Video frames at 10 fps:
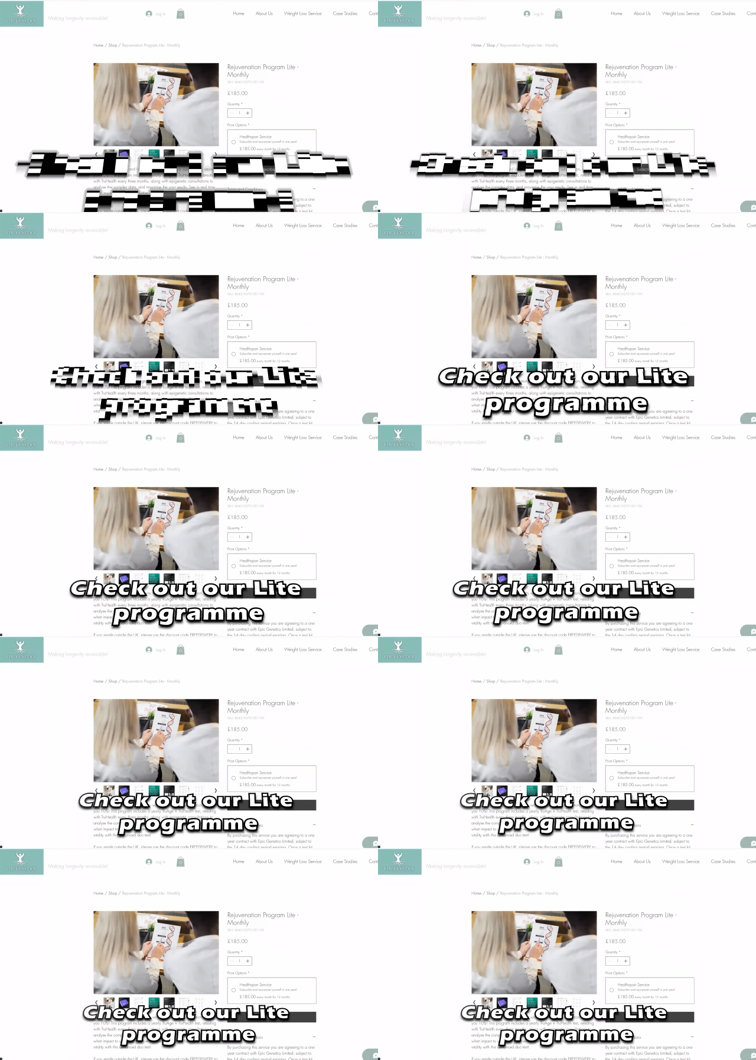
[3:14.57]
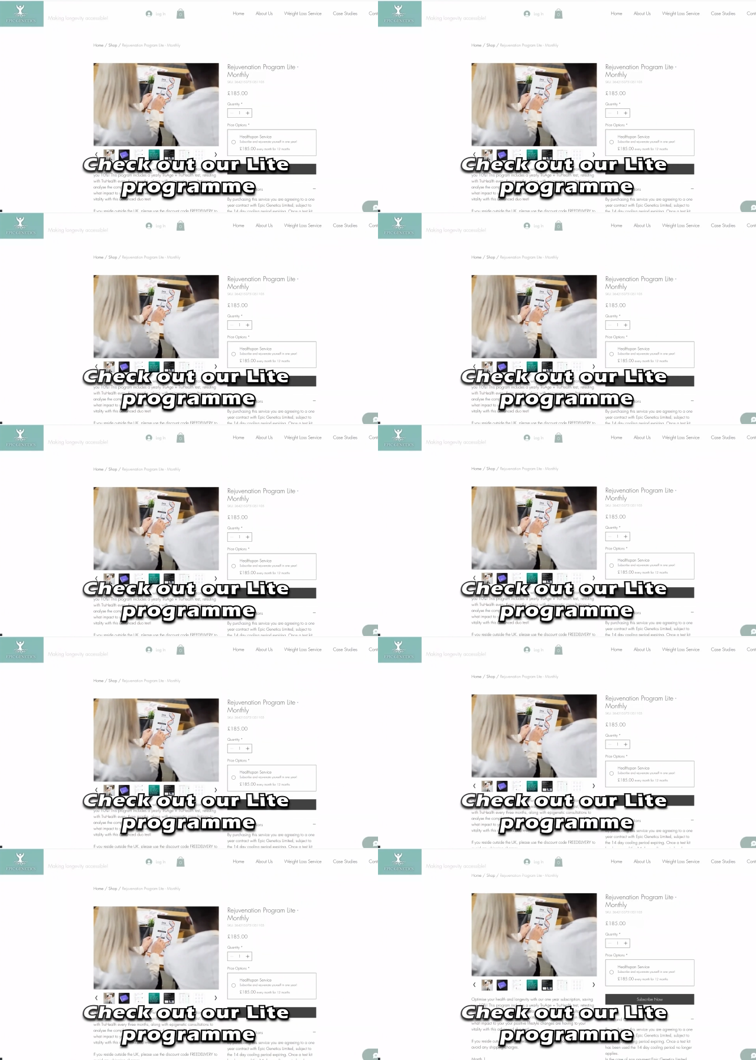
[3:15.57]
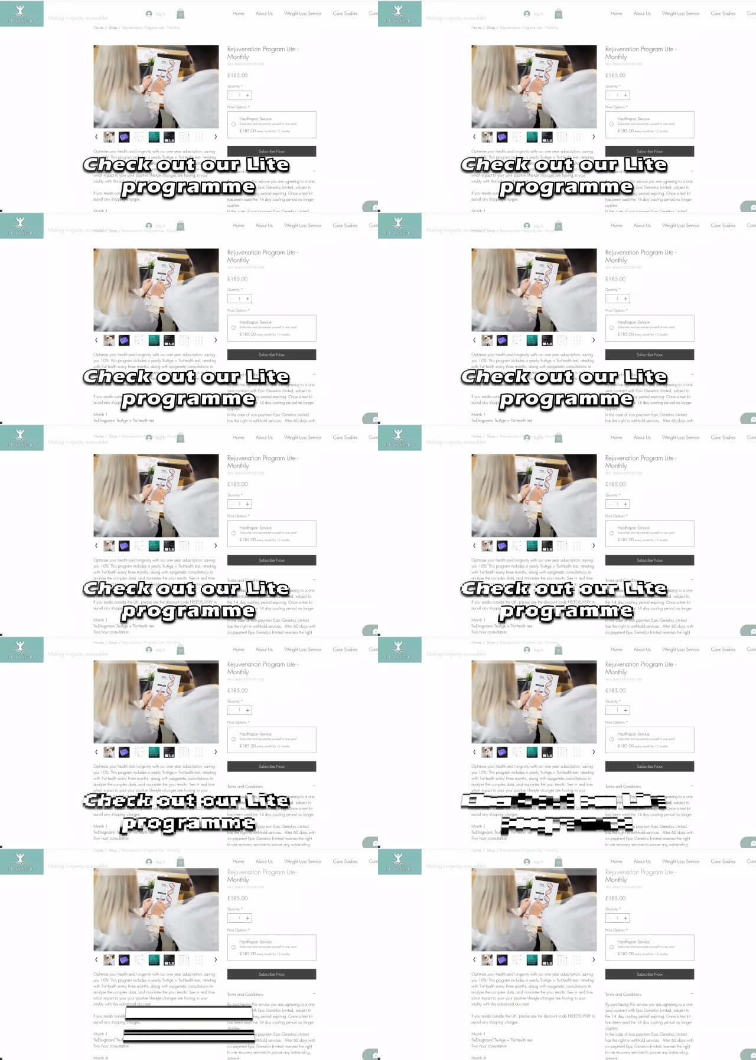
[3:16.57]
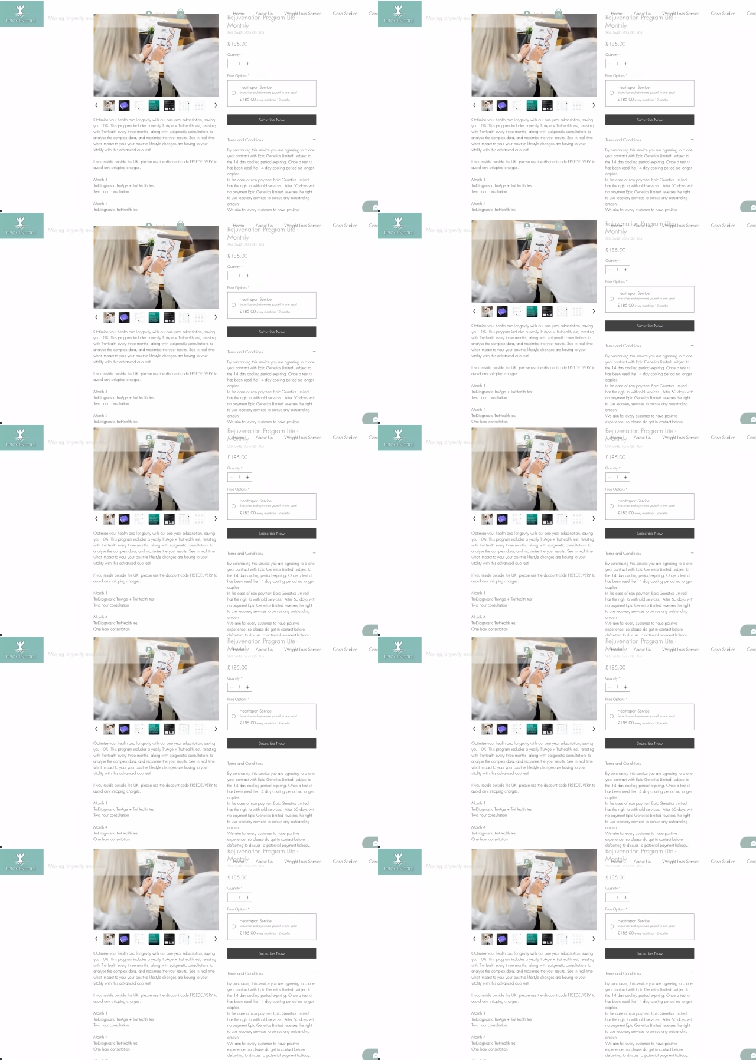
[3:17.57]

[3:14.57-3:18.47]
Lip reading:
(no speaker visible)